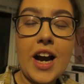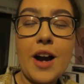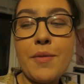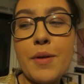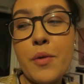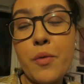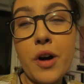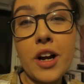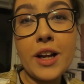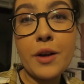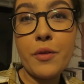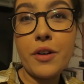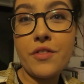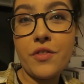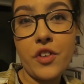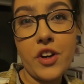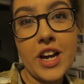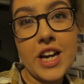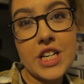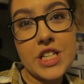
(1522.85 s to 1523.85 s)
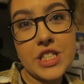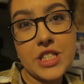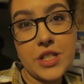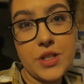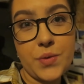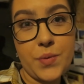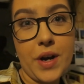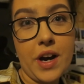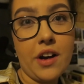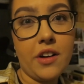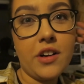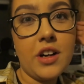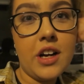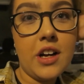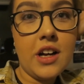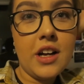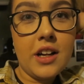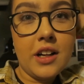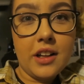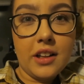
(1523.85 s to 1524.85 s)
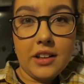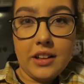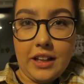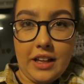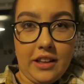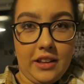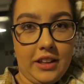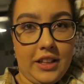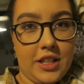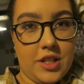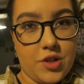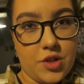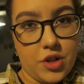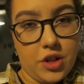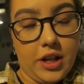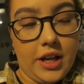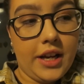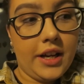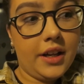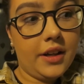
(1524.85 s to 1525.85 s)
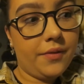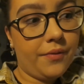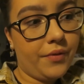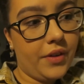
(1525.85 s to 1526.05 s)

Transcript: I've been wanting one for ages as well. Like literally,